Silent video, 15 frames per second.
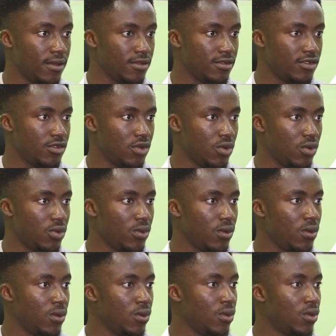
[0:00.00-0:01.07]
So
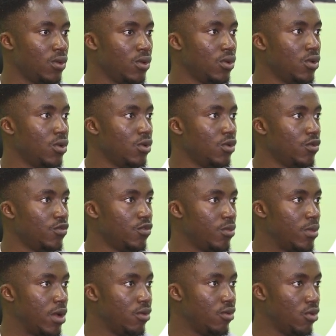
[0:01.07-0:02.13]
for
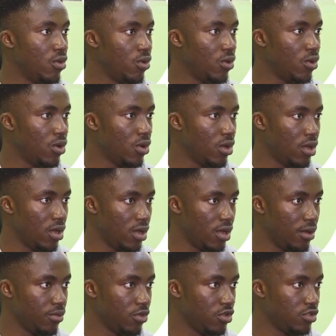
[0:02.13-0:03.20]
my row,
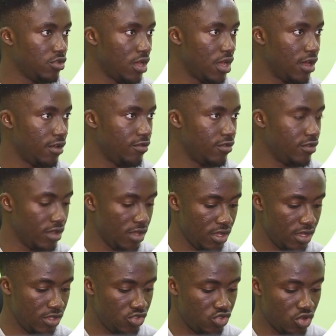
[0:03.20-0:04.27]
I'm going to have
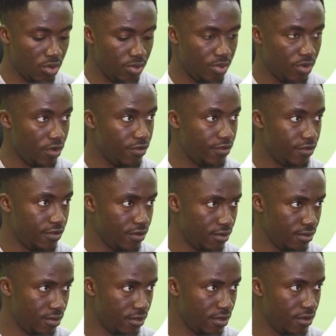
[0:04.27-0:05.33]
a top of
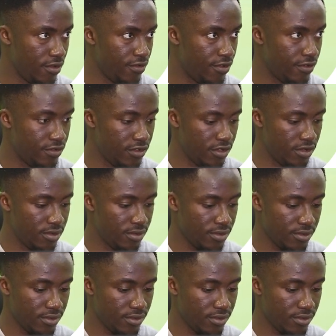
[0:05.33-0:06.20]
50%.